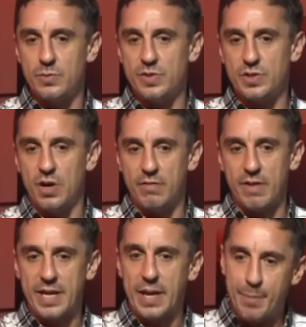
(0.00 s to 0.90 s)
He's got a
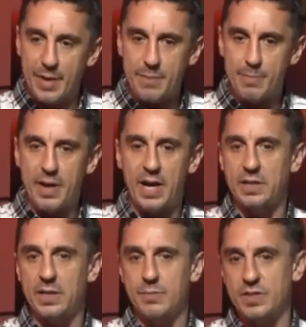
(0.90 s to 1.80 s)
great campaign
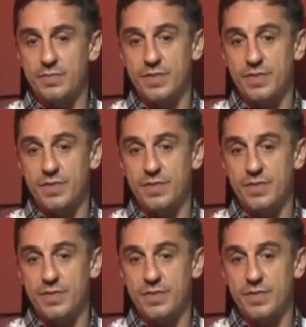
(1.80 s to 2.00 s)
behind him. He's a